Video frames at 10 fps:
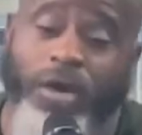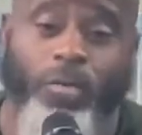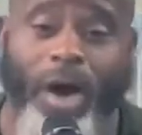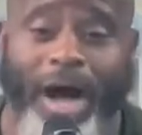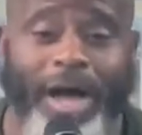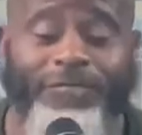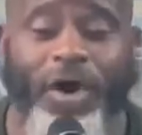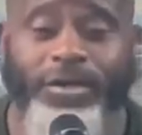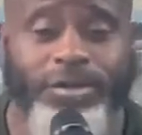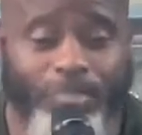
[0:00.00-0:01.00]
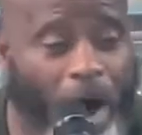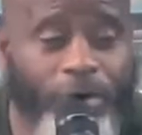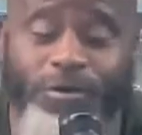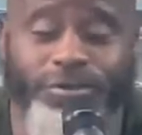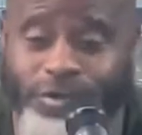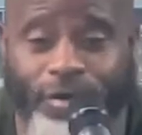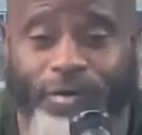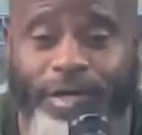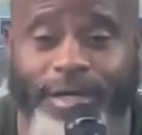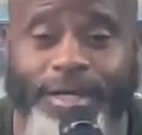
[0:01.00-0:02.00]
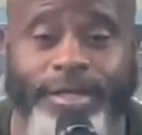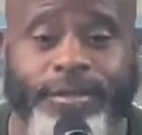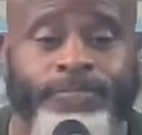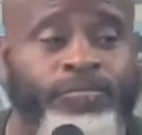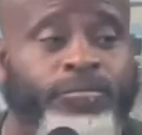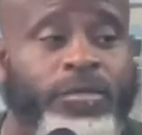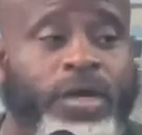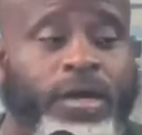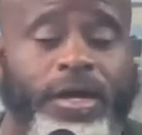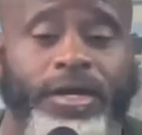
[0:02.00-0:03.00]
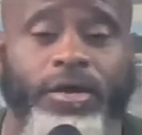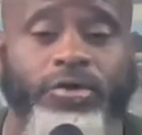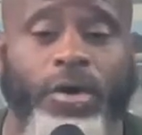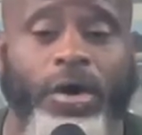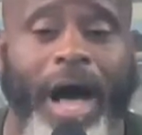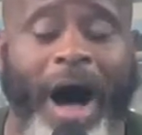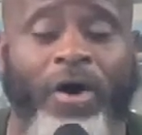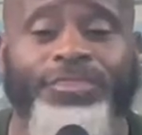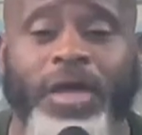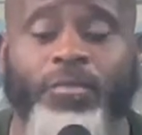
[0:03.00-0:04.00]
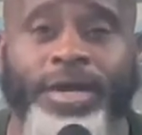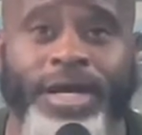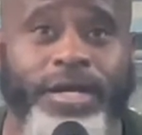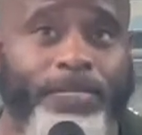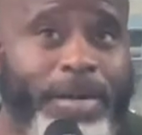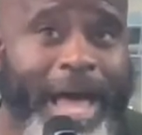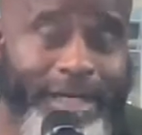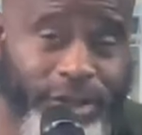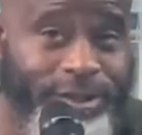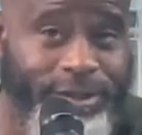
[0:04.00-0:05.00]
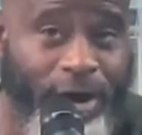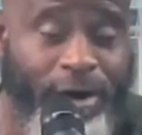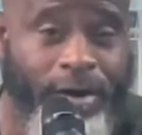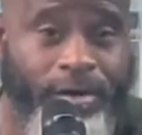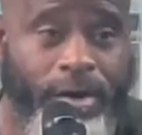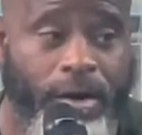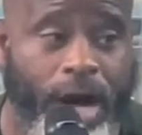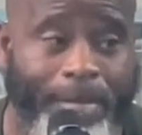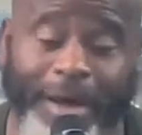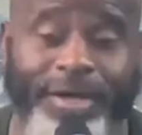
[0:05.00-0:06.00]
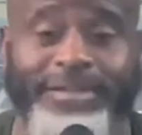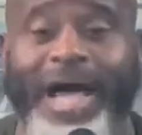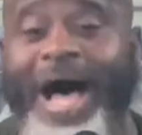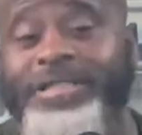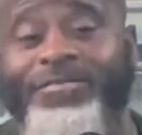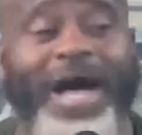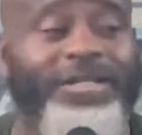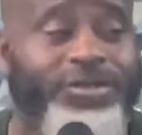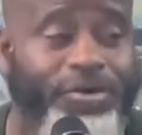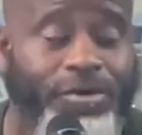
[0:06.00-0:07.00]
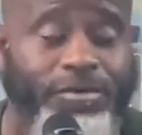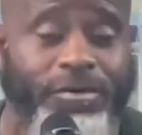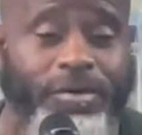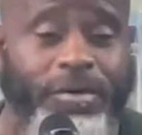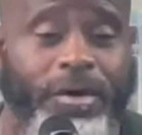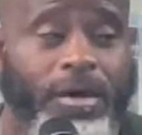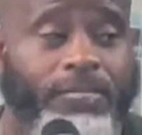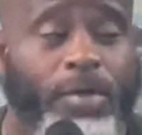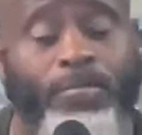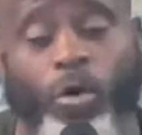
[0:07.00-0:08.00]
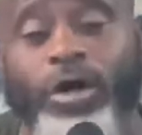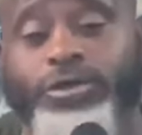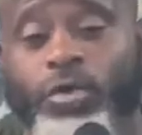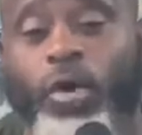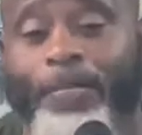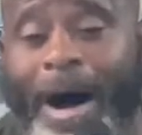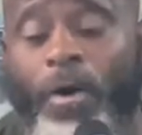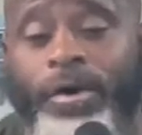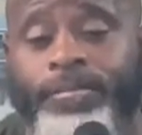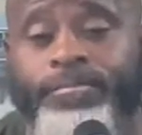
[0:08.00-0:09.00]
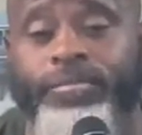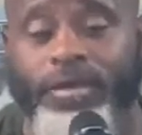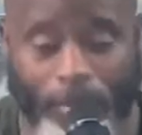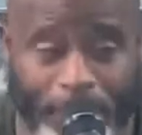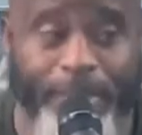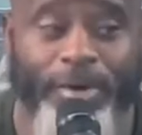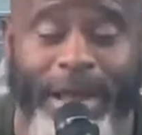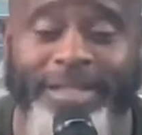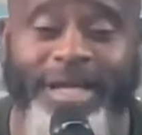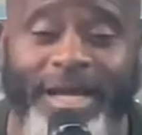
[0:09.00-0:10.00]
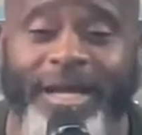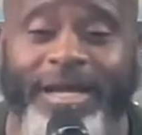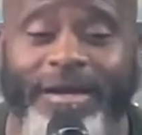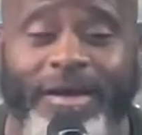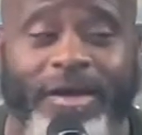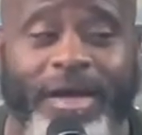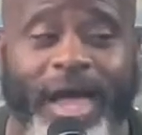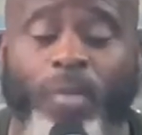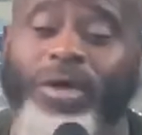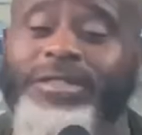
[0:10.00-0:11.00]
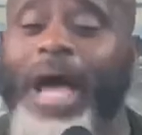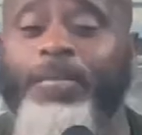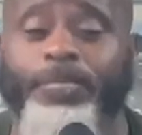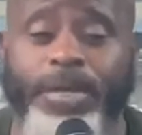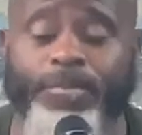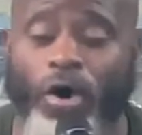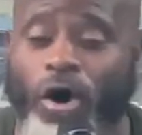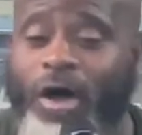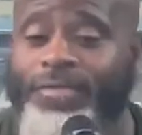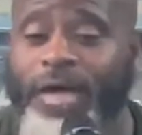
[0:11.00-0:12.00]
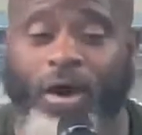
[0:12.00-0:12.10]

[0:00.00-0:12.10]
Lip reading: Well, however small your circle is, I don't think we need to be as concerned about the size of our circle, but more so about the people that's in it. And what type of people are they?